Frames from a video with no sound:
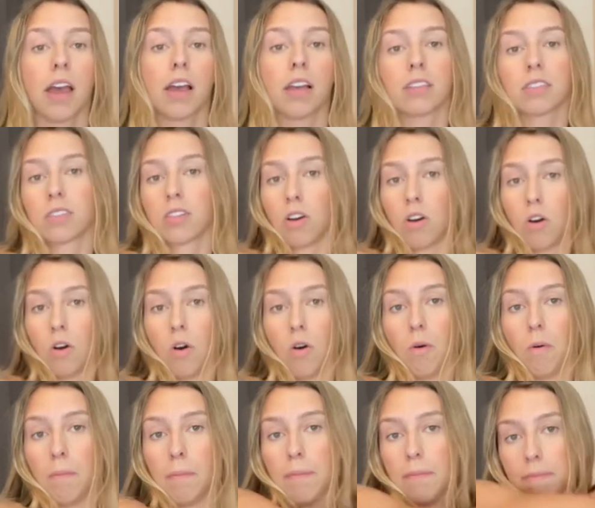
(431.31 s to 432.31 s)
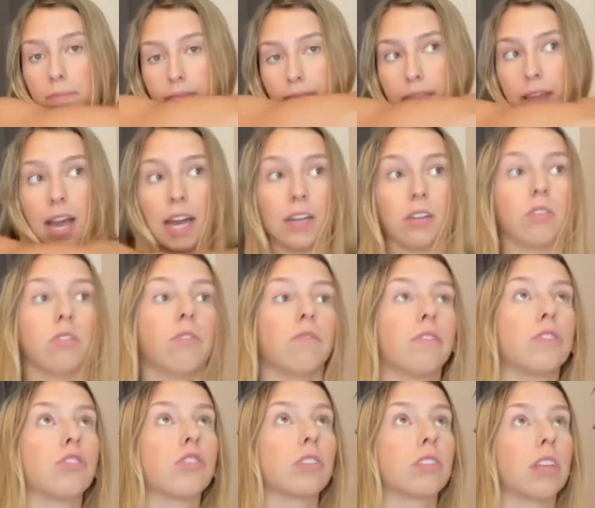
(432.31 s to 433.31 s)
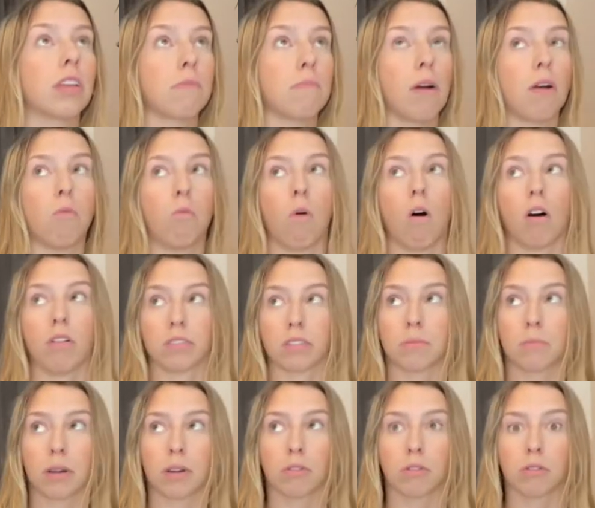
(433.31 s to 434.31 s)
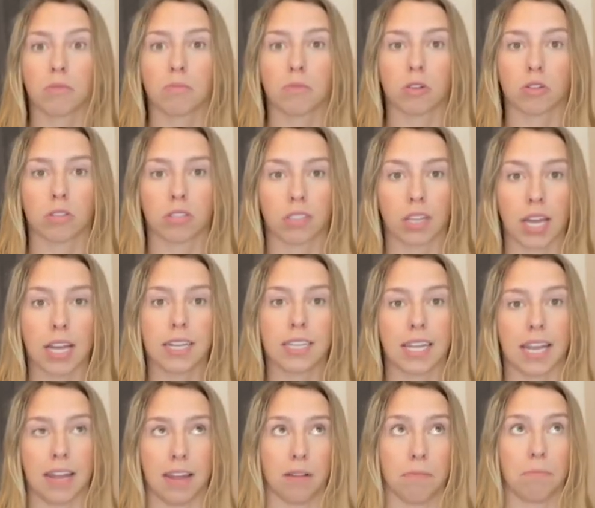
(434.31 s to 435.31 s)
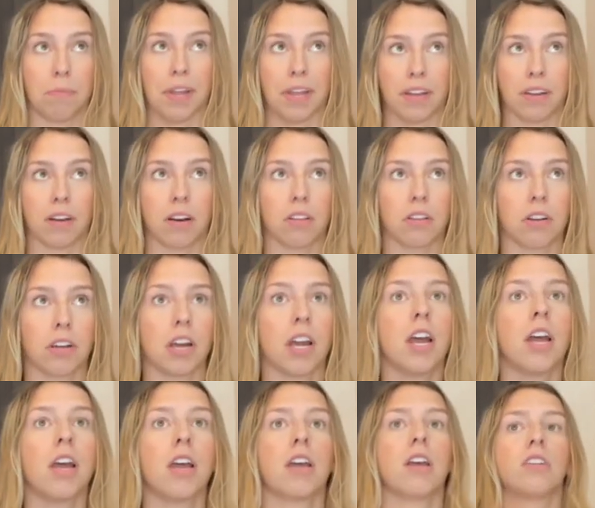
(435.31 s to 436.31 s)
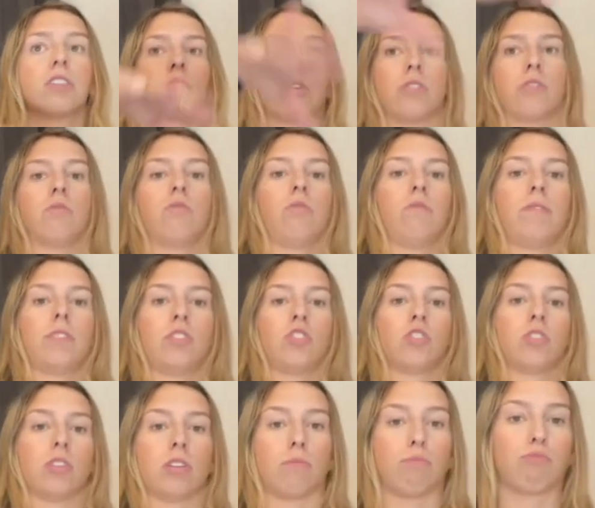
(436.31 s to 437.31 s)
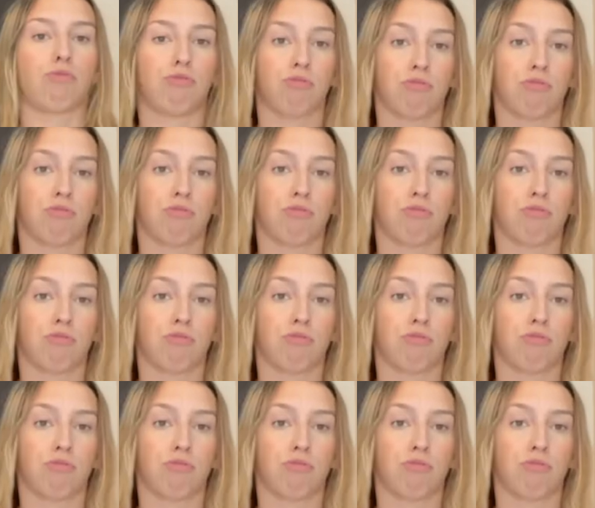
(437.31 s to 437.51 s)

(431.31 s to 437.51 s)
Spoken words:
So I don't know if it's just like my walls in my room, they're slight tan pink color. So I don't know if it's just like